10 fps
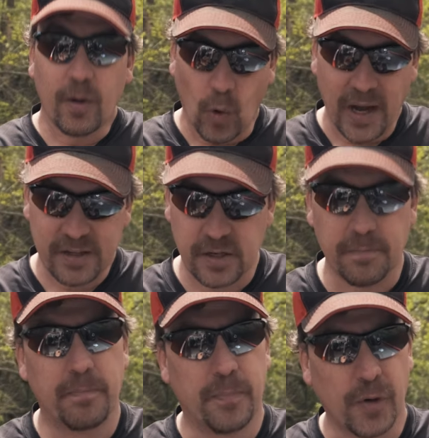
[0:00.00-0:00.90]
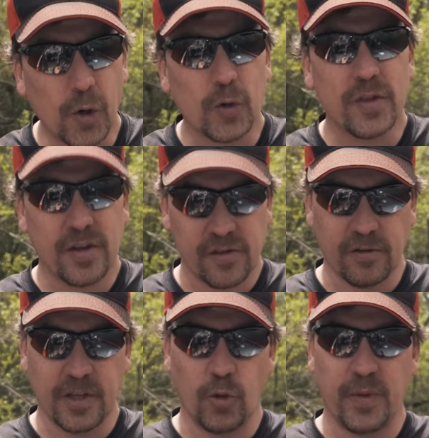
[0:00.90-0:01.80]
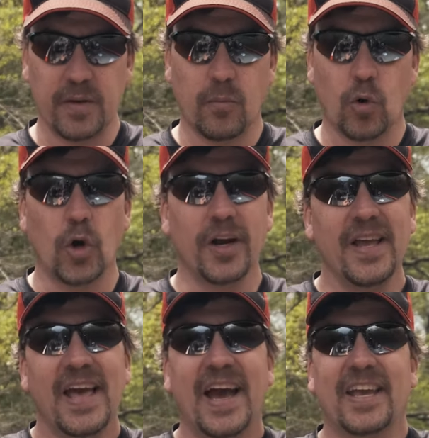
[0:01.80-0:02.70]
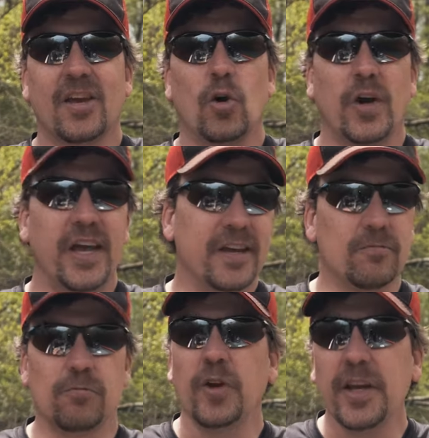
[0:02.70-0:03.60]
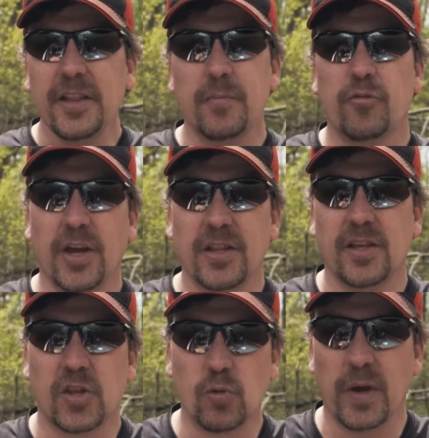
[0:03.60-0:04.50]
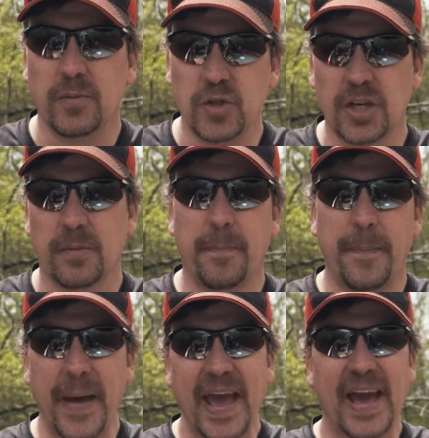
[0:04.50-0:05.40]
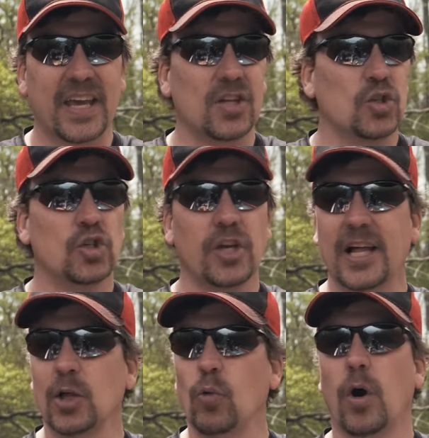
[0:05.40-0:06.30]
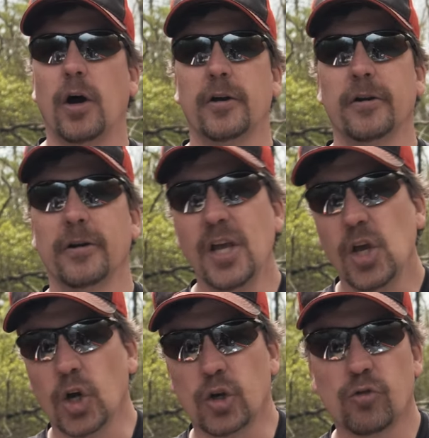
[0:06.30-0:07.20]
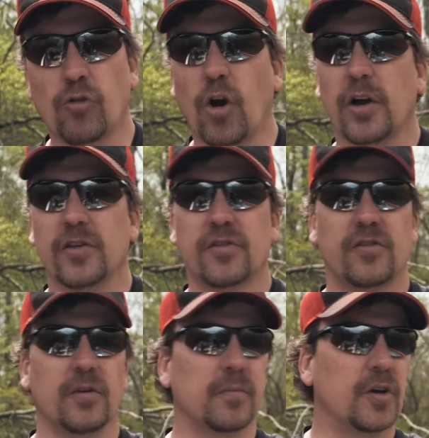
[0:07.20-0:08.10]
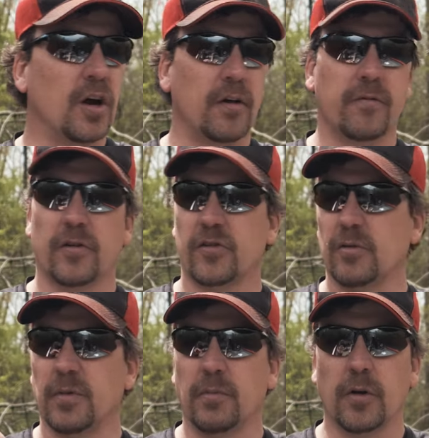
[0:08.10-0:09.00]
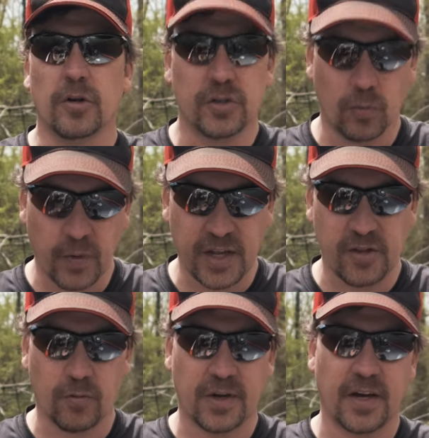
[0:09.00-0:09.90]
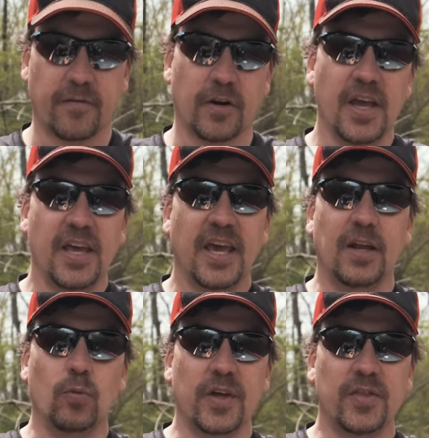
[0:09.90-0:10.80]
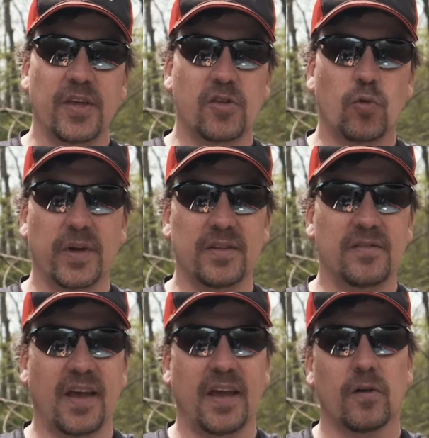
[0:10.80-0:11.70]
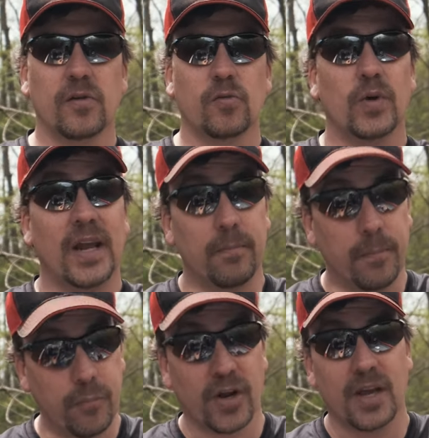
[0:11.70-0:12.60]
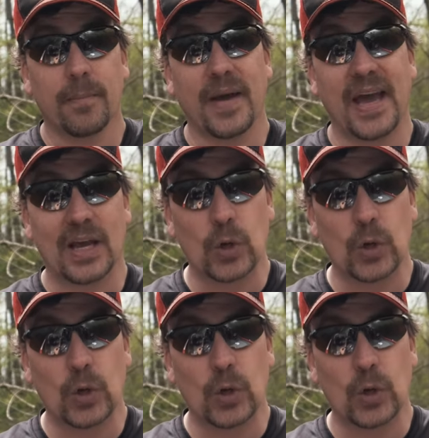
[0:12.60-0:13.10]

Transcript: want to burn this a little bit more, I can go ahead and really bring this swim jig back in shallow water across some cover, some emergent weeds or whatever. And with these twin tails, when I bring it back